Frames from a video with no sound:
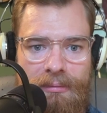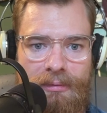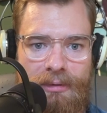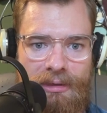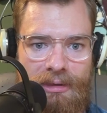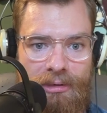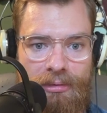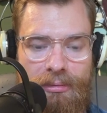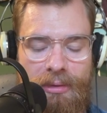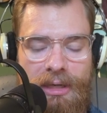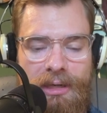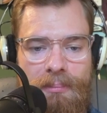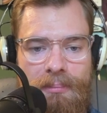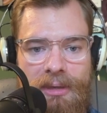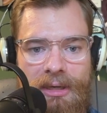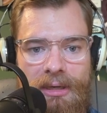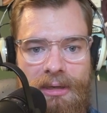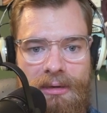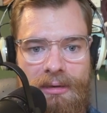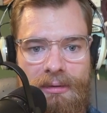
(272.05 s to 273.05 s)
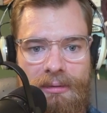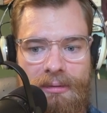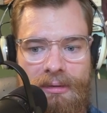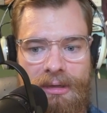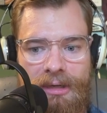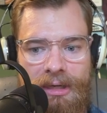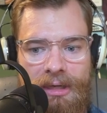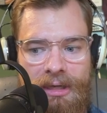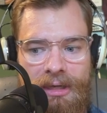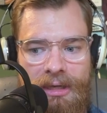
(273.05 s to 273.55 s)
uh, quite a bit. And
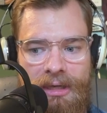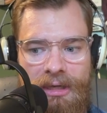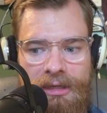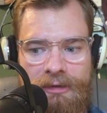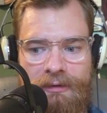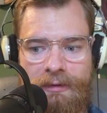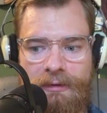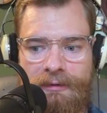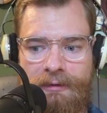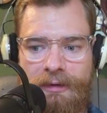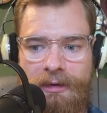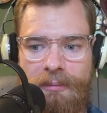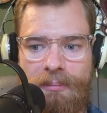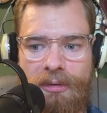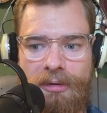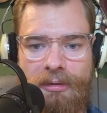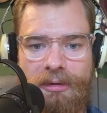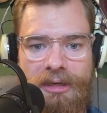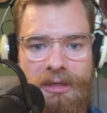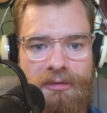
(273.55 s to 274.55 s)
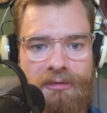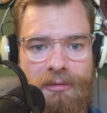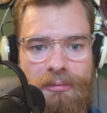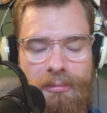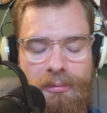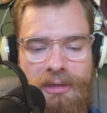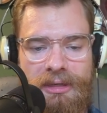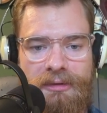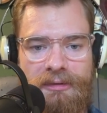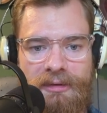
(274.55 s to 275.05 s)
it's this inability to
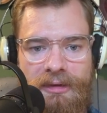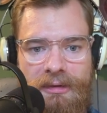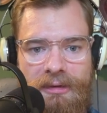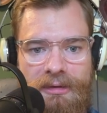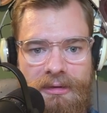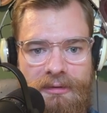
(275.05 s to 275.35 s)
reason.